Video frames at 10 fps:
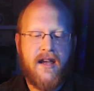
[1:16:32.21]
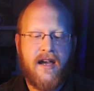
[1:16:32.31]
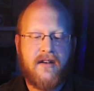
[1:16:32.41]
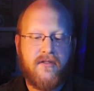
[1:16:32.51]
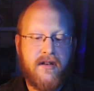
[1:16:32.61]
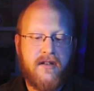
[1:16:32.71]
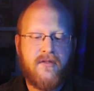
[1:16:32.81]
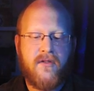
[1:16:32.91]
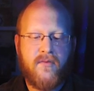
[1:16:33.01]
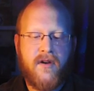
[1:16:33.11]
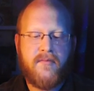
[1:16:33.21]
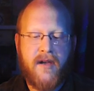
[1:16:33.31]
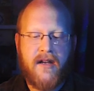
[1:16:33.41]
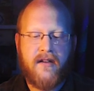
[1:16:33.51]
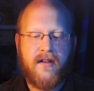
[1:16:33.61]
Add green or 1
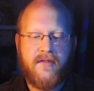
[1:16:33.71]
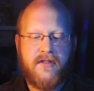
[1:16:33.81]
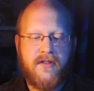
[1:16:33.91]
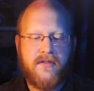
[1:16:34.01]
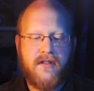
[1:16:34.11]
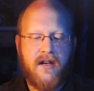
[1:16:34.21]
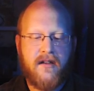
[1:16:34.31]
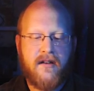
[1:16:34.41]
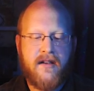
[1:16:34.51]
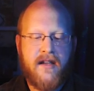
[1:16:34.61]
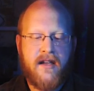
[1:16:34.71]
mana of the chosen color.